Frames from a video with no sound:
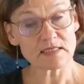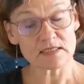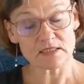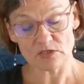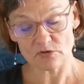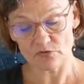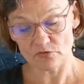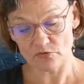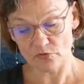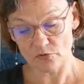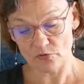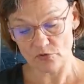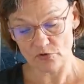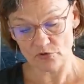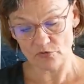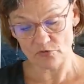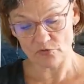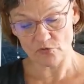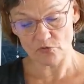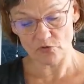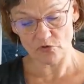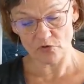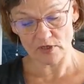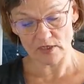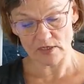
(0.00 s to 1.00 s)
is a
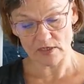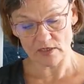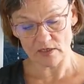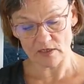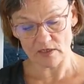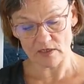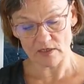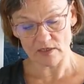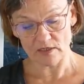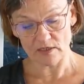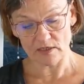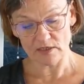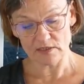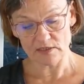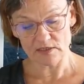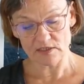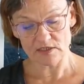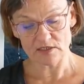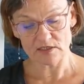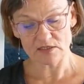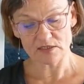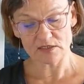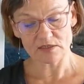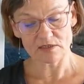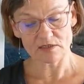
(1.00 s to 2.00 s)
44
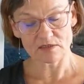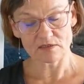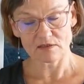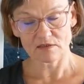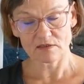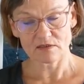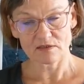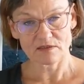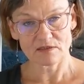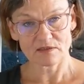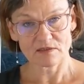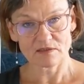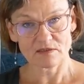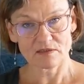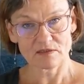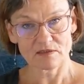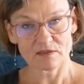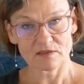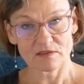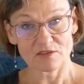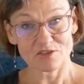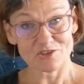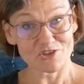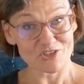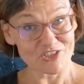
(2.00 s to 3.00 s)
inch
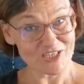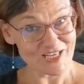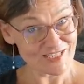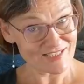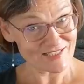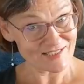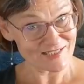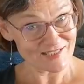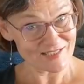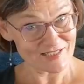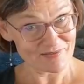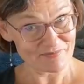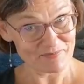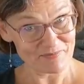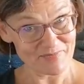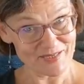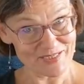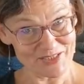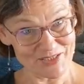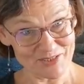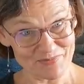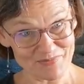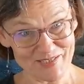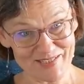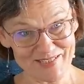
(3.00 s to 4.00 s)
chest
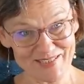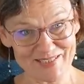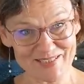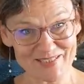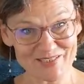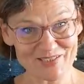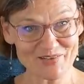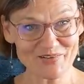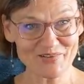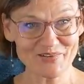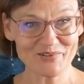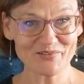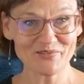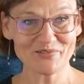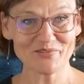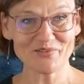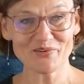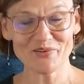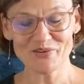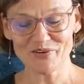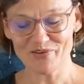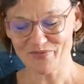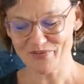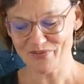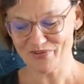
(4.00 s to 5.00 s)
measurement, so
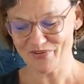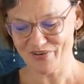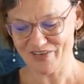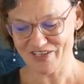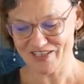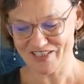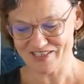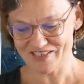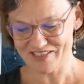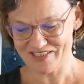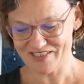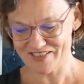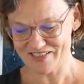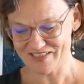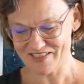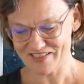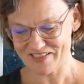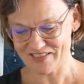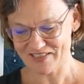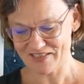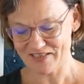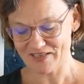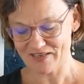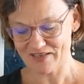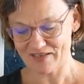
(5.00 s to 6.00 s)
44
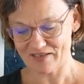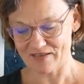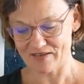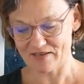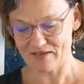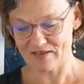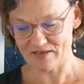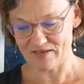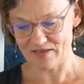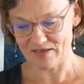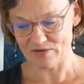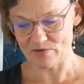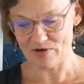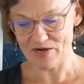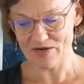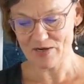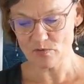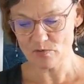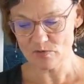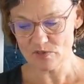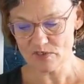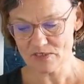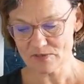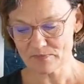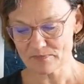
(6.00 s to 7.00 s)
inches
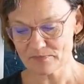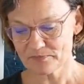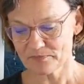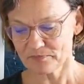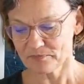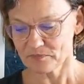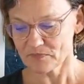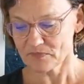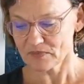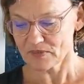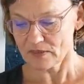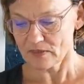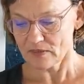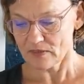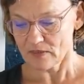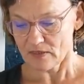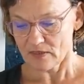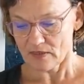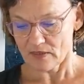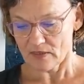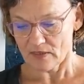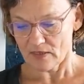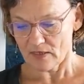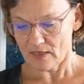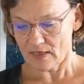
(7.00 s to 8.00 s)
around.
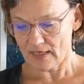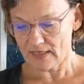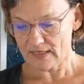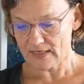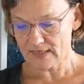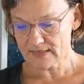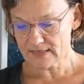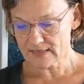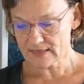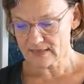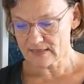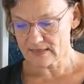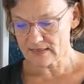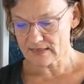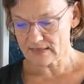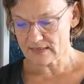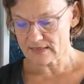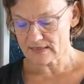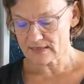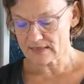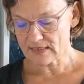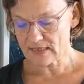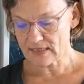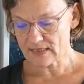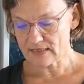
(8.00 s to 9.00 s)
I knitted
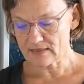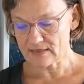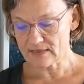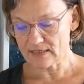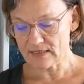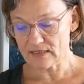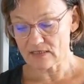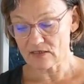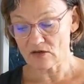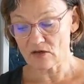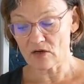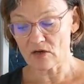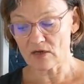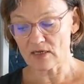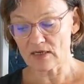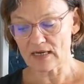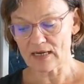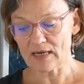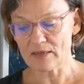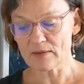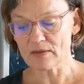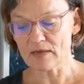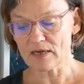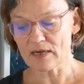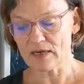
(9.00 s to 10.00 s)
this, I think
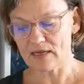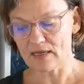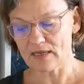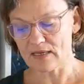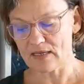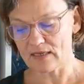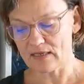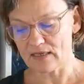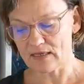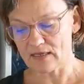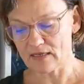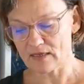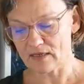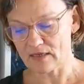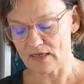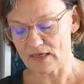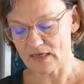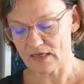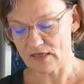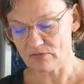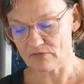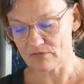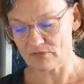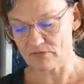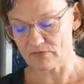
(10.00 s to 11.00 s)
I
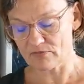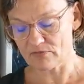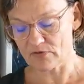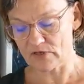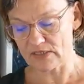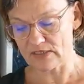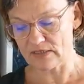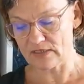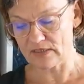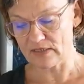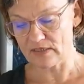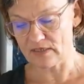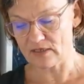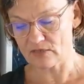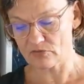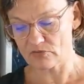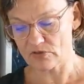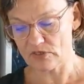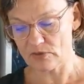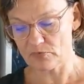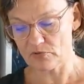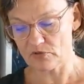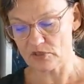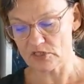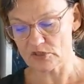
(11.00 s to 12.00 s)
have written here
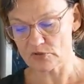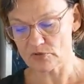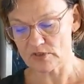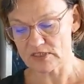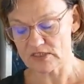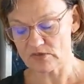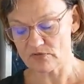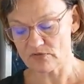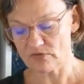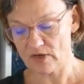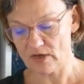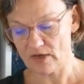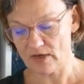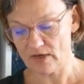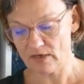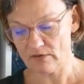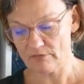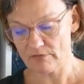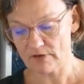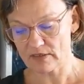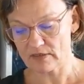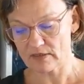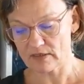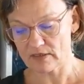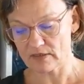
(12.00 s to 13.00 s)

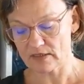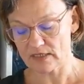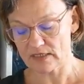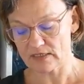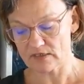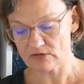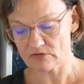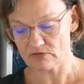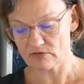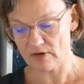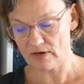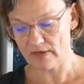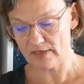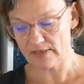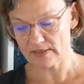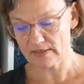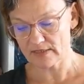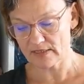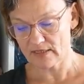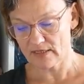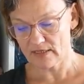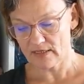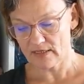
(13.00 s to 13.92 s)
3.25, I think that's right,